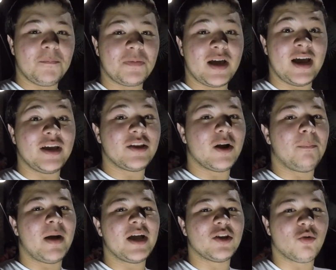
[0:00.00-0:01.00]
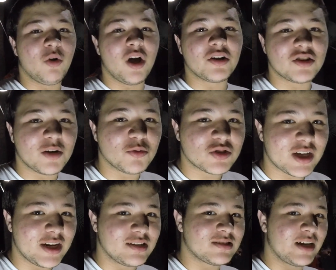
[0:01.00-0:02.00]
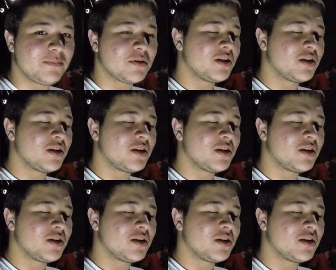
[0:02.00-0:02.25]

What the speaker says: I ended up buying the wrong double-sided tape.